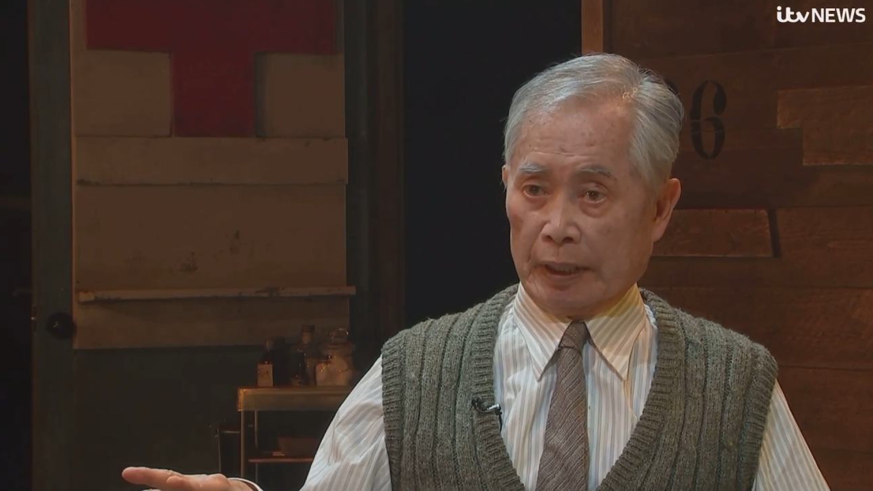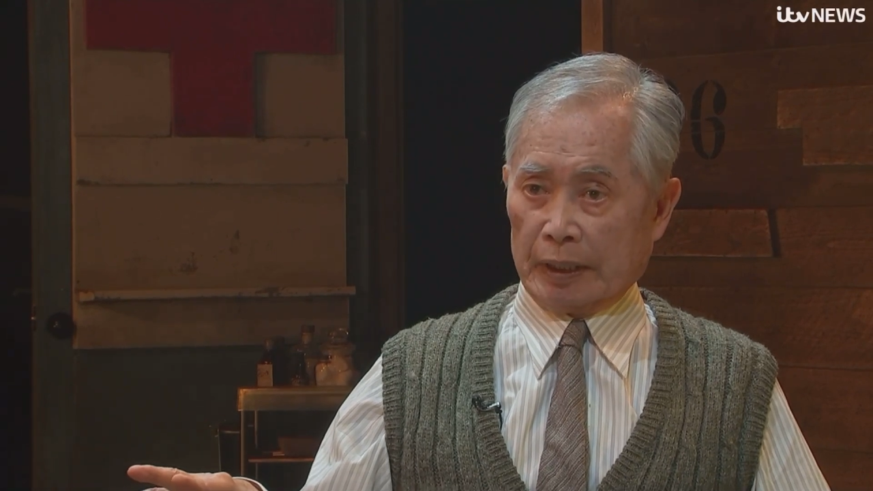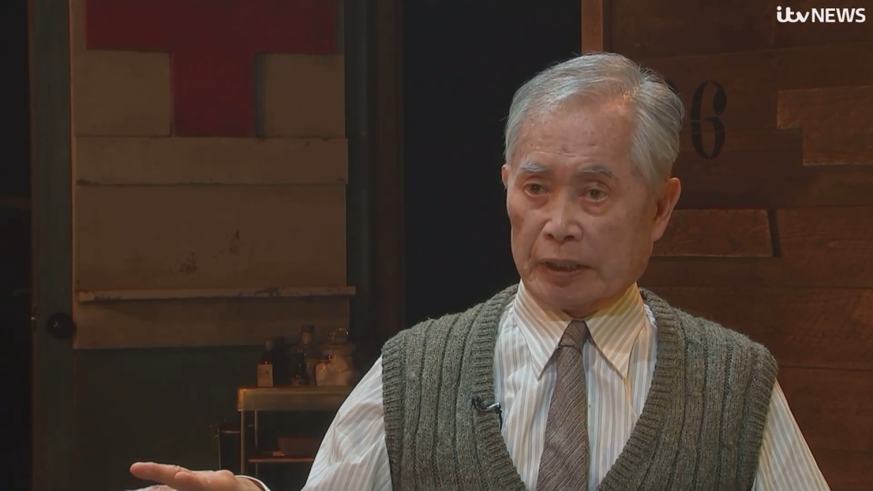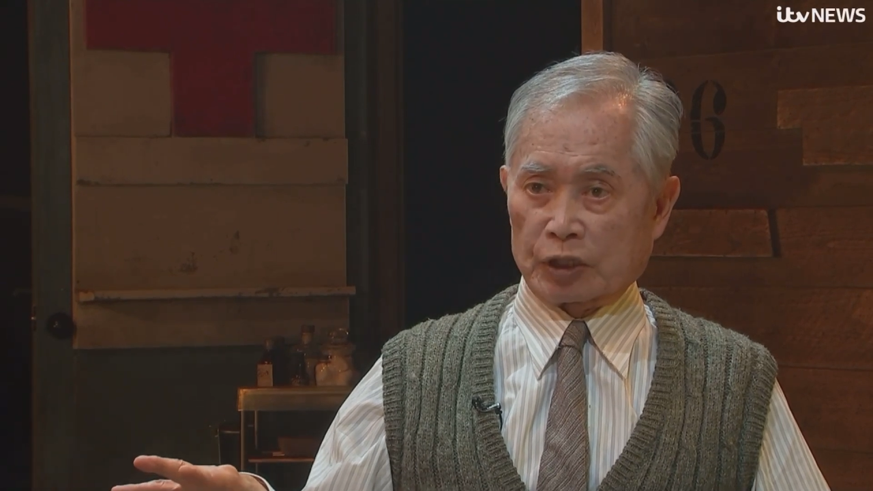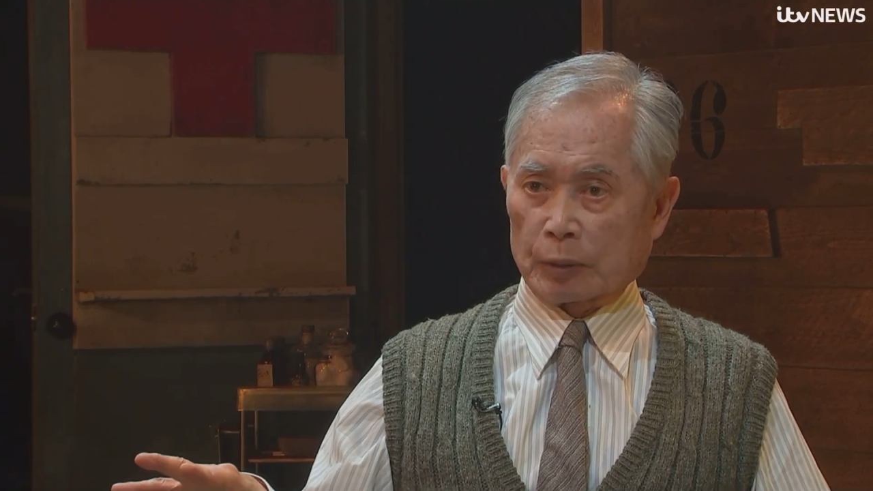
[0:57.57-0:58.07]

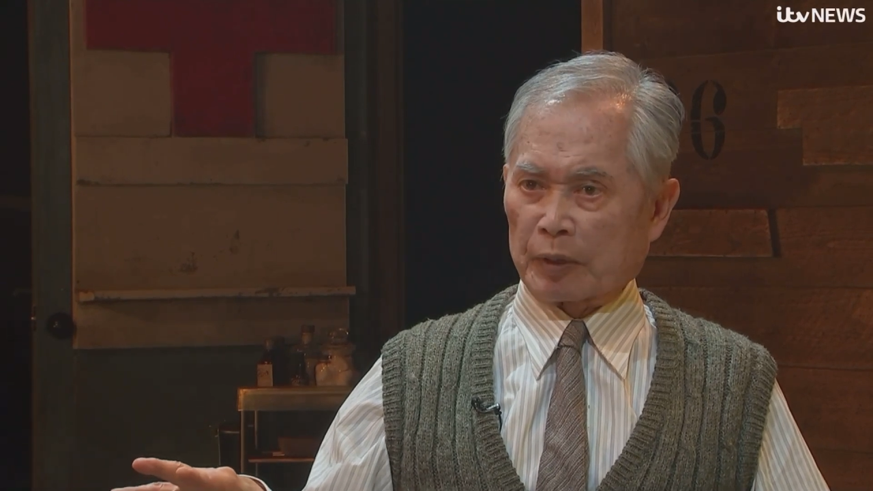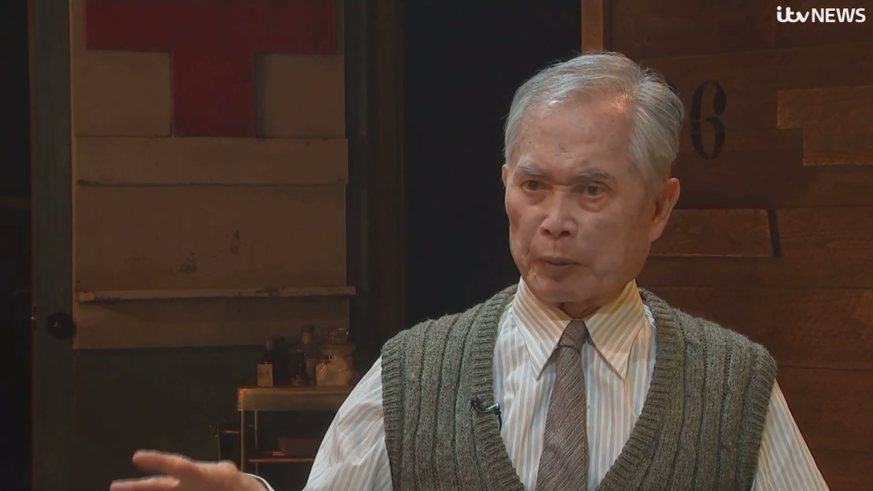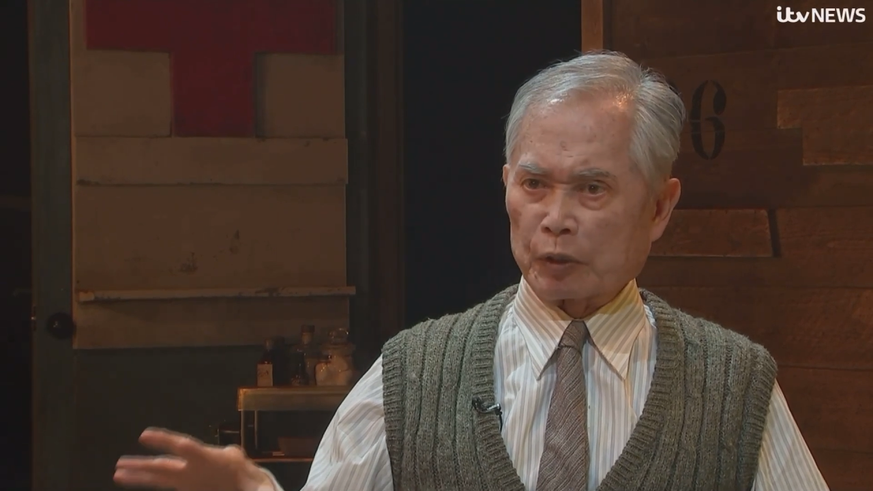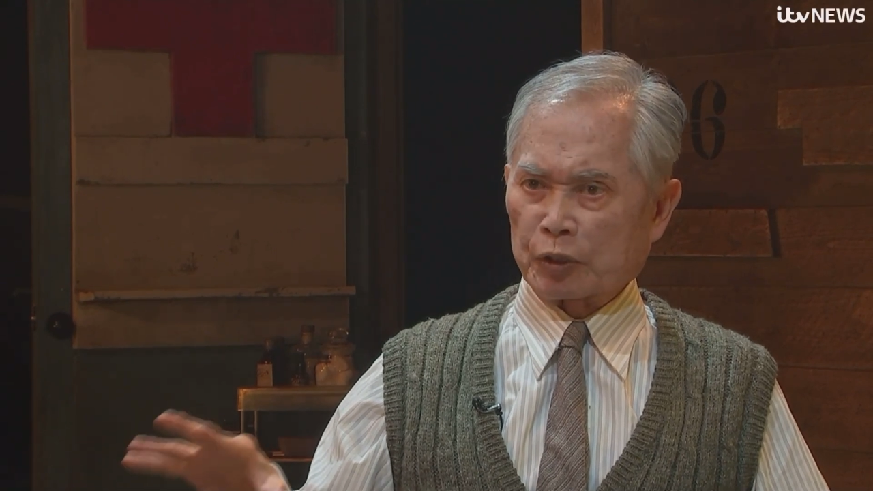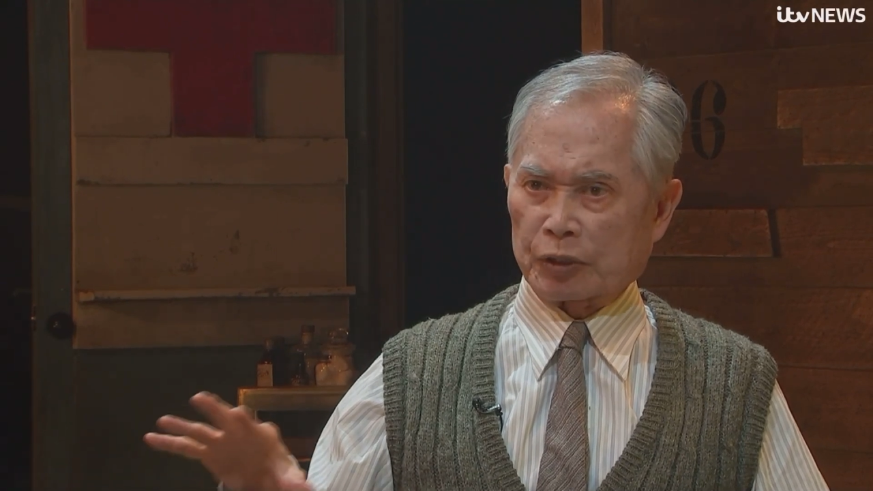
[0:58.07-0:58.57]
in some of the
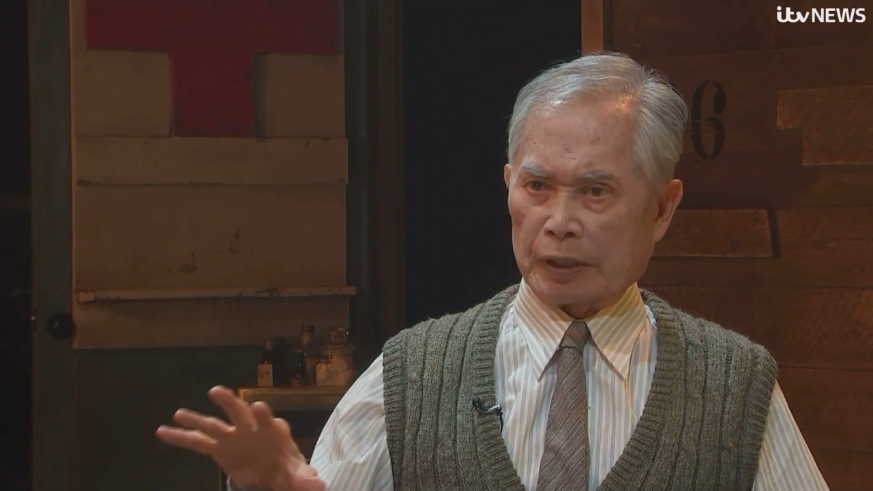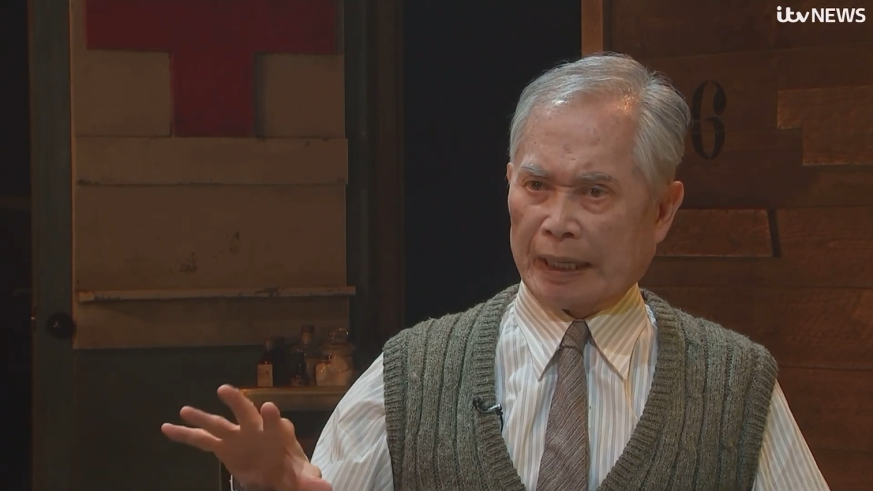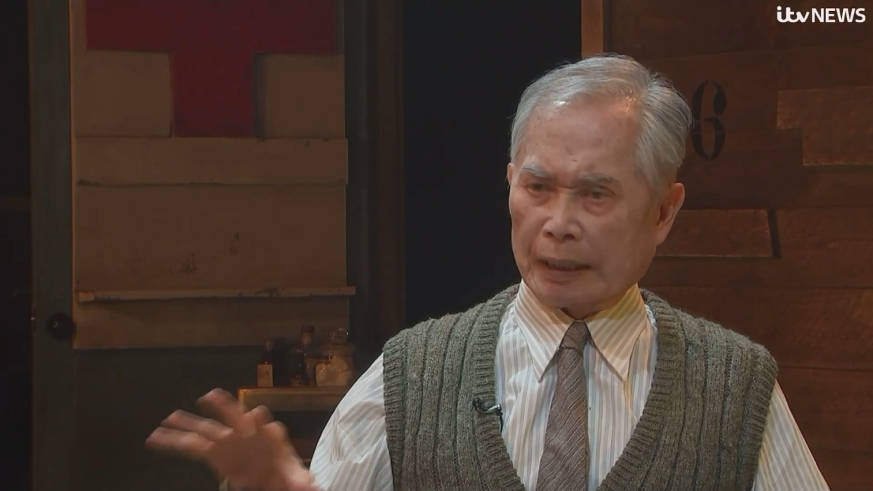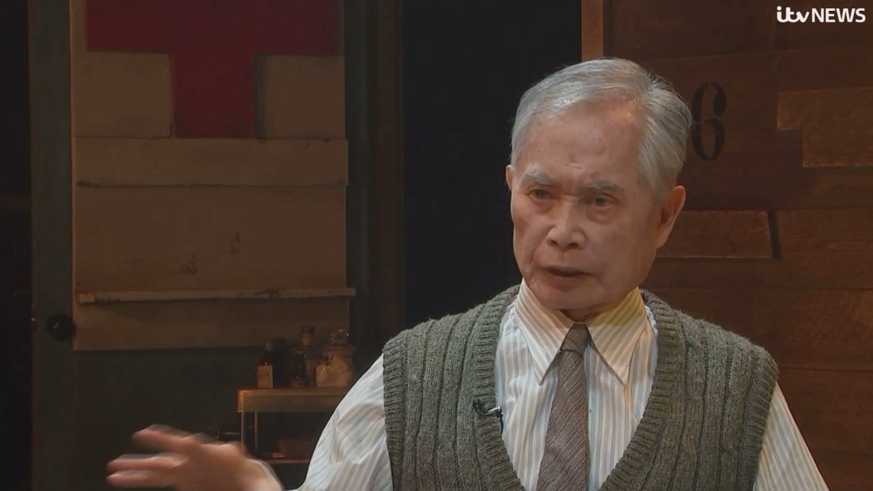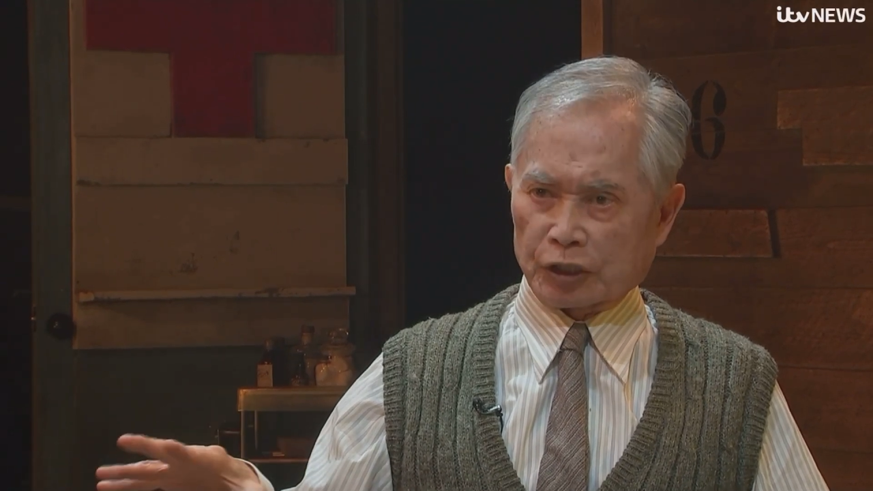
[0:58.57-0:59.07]
most
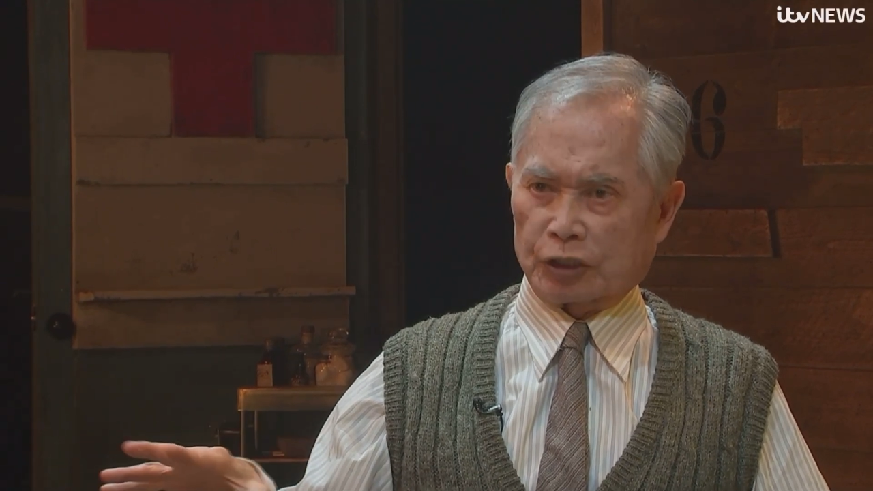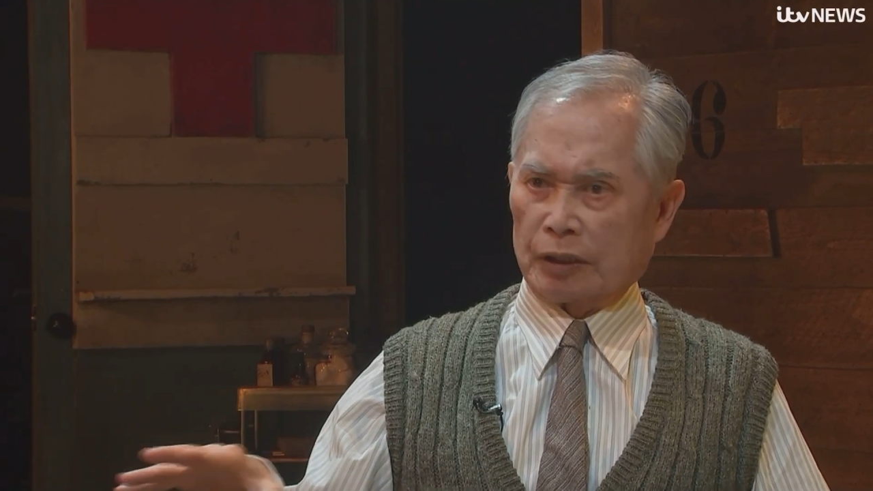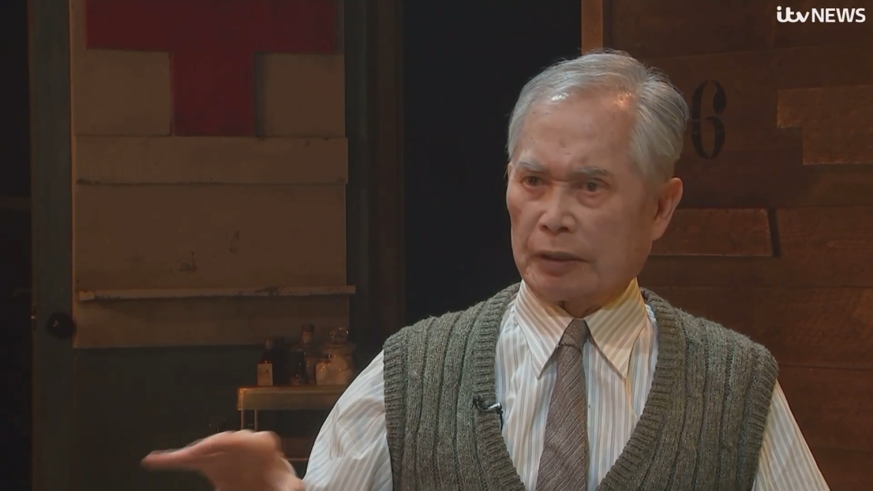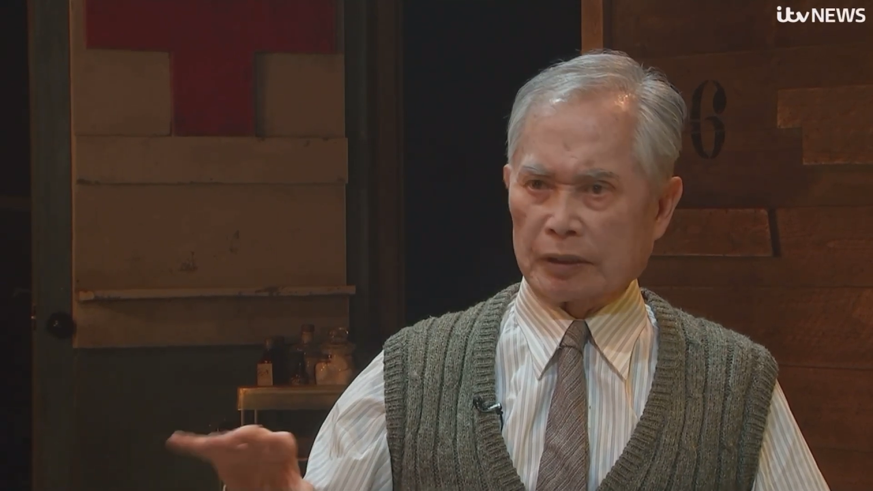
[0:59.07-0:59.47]
hellish,